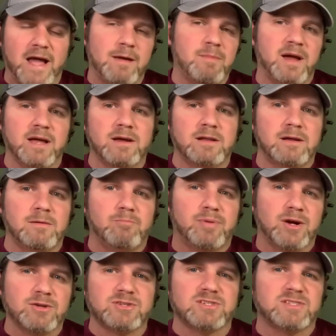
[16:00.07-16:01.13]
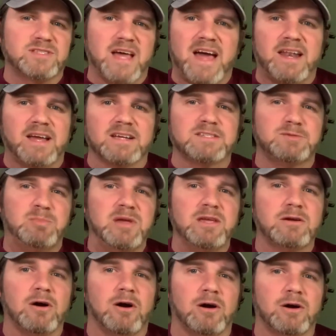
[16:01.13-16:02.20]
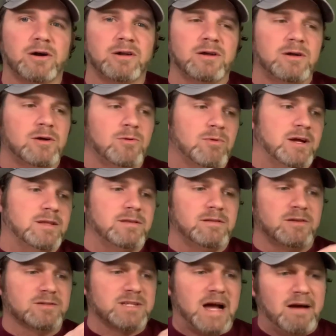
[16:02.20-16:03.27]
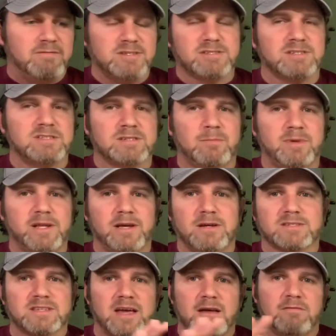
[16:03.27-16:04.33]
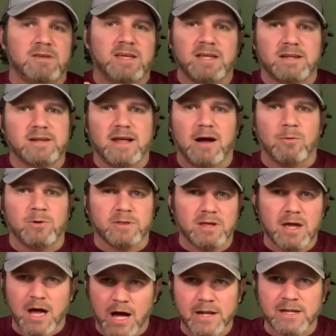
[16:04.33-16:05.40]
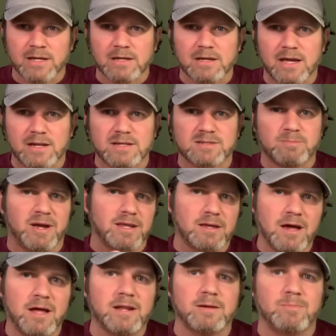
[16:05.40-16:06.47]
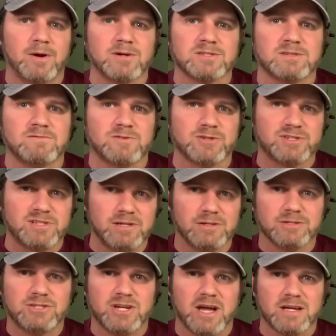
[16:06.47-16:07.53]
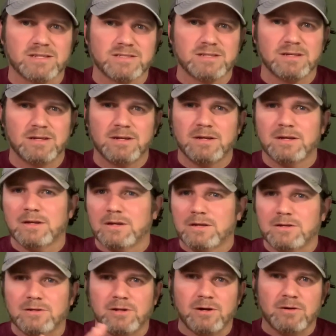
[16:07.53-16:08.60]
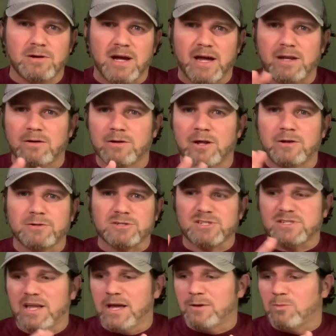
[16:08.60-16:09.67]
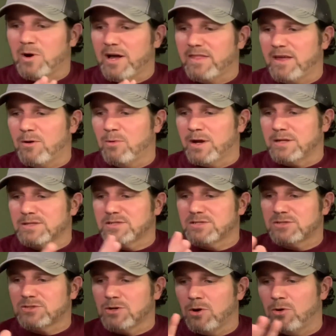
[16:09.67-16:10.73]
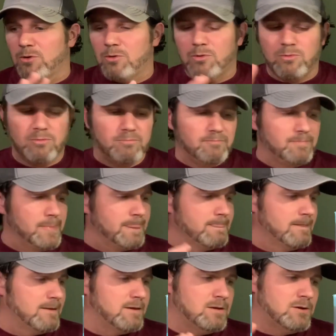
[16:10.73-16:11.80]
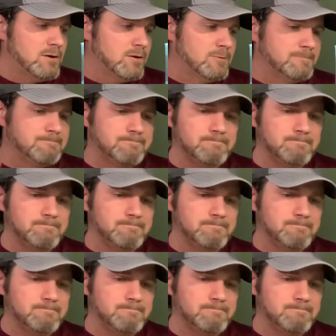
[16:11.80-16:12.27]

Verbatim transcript: am I gonna purchase that XP card when there's obviously somebody else I have kitted out with cunning and is my cunning person for skill checks? You know, I don't understand why they went so, you know,